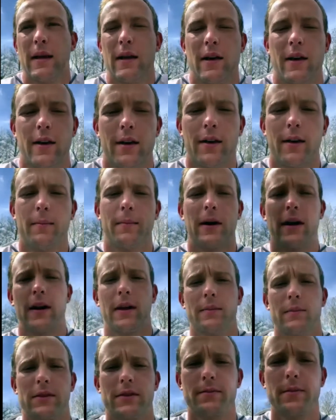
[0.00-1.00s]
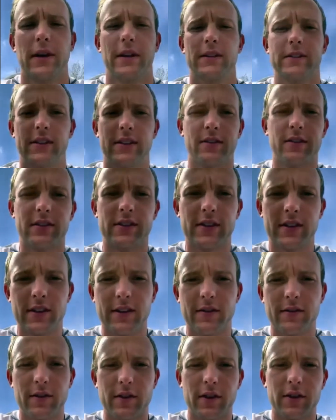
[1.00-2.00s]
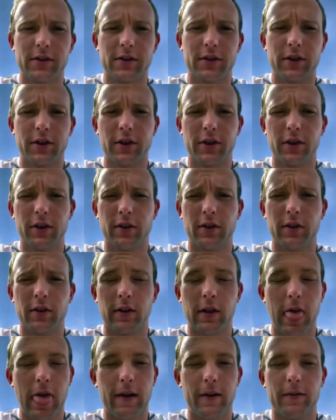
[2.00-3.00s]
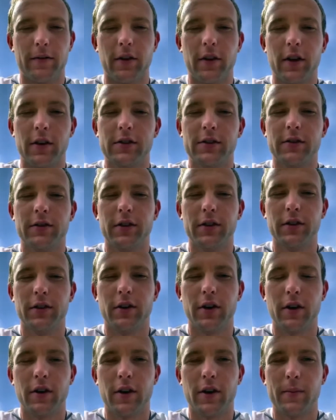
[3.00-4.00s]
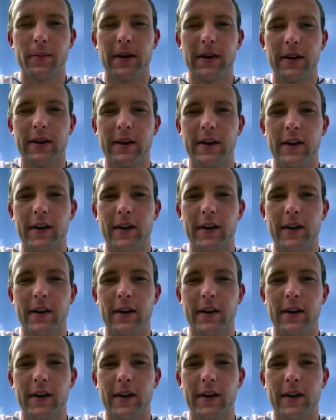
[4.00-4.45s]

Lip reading: My name is Ben Stevenson. For those of you who don't know me,